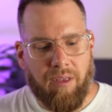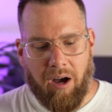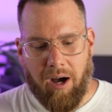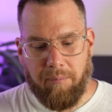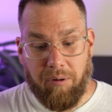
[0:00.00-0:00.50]

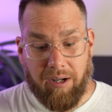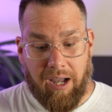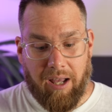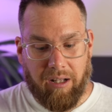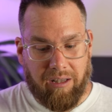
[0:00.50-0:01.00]
but
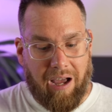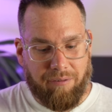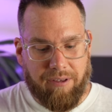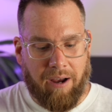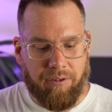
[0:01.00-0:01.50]
kind of
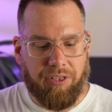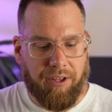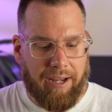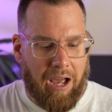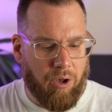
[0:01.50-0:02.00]
left
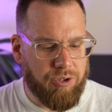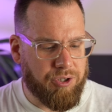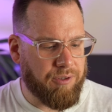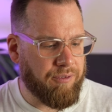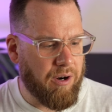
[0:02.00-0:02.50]
everything
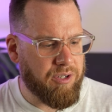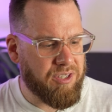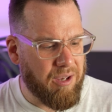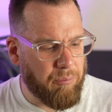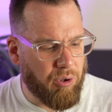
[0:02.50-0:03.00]
else very
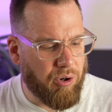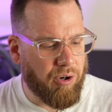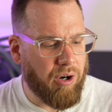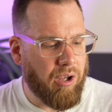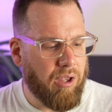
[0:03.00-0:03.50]
similar,